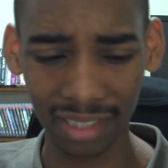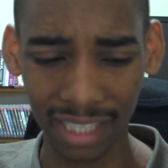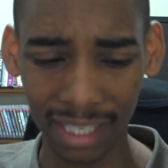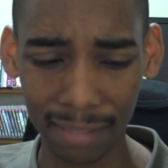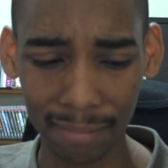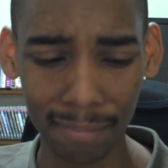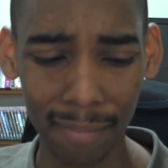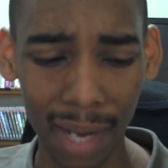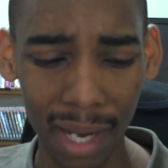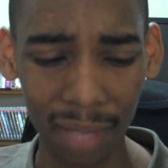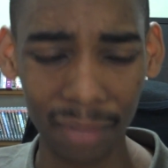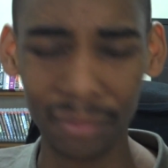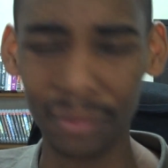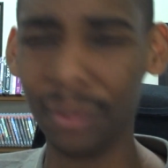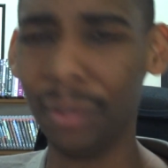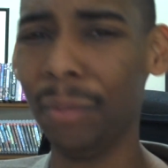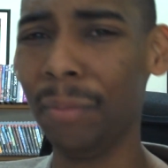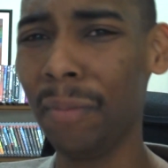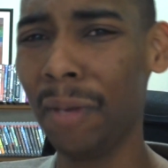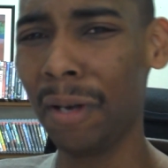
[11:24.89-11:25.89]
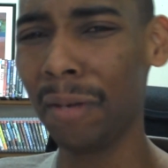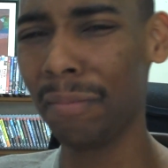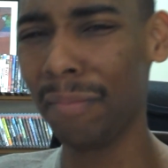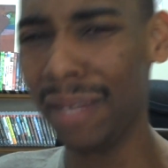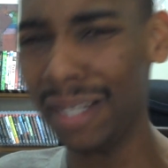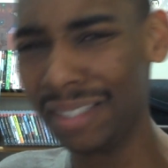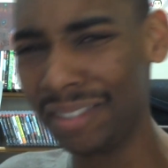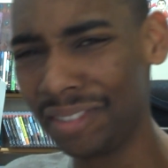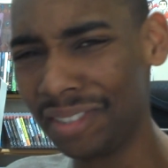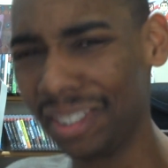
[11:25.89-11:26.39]
in my room, on
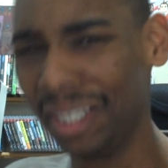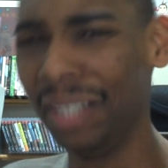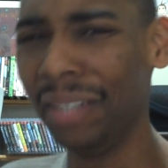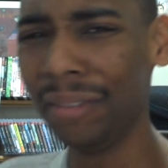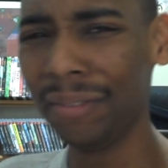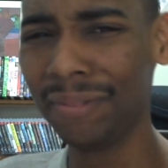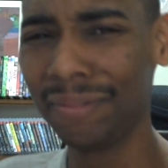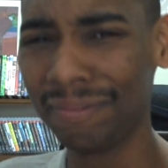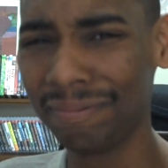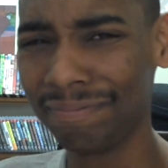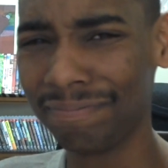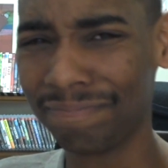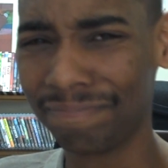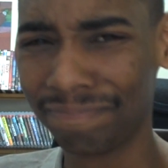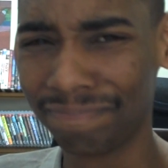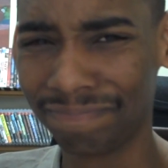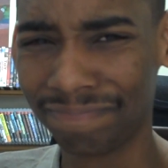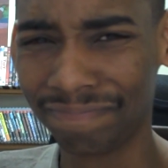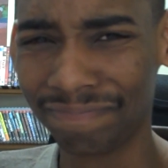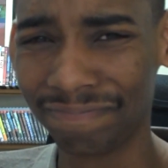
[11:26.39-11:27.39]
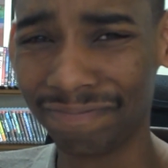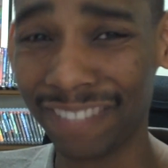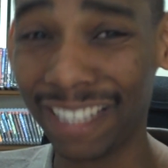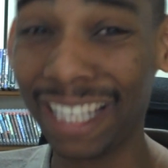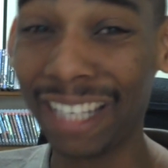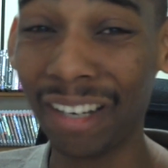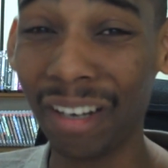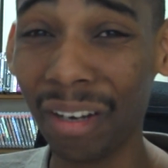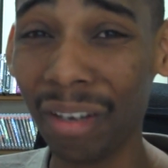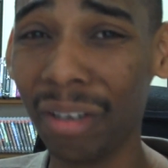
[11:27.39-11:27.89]
my shelf.
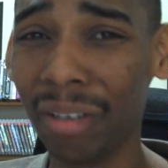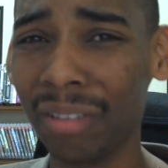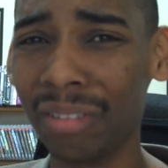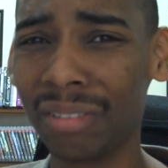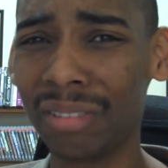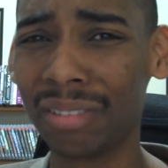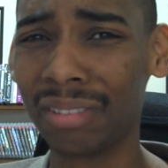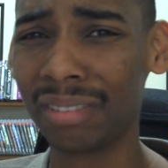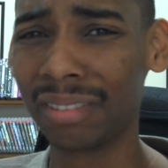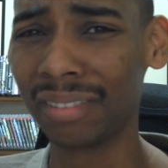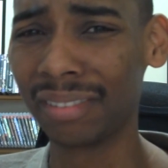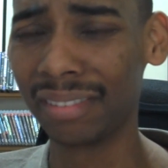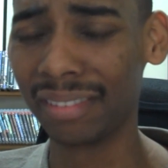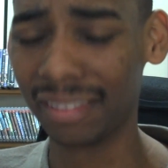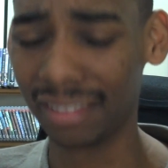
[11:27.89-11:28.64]
It hurts.